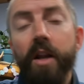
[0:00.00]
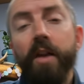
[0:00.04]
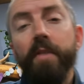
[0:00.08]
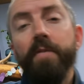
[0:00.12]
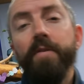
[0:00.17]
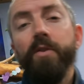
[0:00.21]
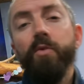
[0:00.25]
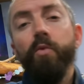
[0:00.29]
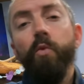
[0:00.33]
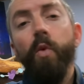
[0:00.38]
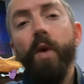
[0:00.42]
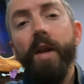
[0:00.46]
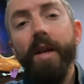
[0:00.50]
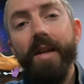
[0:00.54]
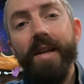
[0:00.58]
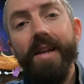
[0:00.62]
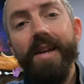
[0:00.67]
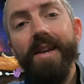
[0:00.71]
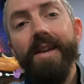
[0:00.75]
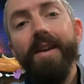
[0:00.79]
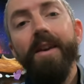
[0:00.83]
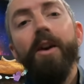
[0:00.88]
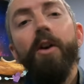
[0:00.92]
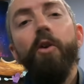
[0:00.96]
If it's
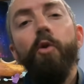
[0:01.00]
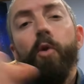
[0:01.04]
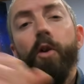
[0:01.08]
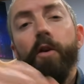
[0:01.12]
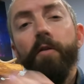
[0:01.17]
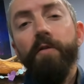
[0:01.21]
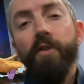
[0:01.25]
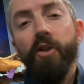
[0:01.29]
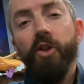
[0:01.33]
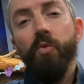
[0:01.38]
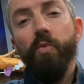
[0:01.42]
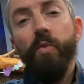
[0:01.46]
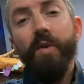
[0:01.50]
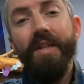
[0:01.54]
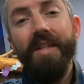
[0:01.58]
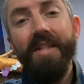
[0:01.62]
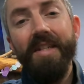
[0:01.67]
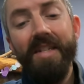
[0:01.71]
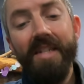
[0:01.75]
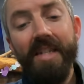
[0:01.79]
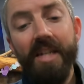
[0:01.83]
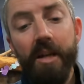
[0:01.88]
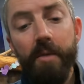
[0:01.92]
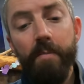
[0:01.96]
windy or you're fishing really
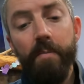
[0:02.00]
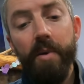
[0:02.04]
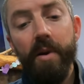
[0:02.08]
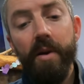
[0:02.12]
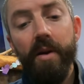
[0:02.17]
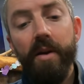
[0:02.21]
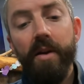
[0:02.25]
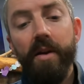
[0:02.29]
deep,